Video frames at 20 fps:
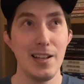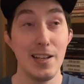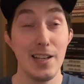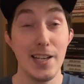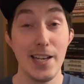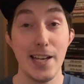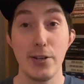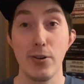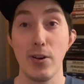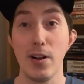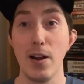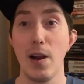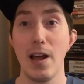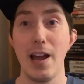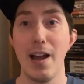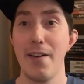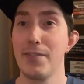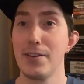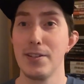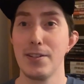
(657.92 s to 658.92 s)
That's really all I
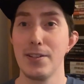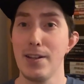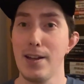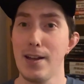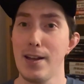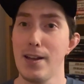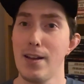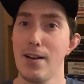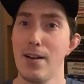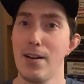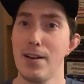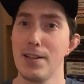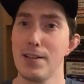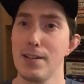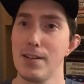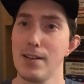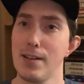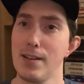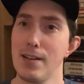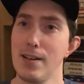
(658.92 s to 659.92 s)
have to say,
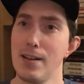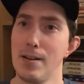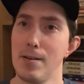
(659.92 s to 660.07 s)
honestly.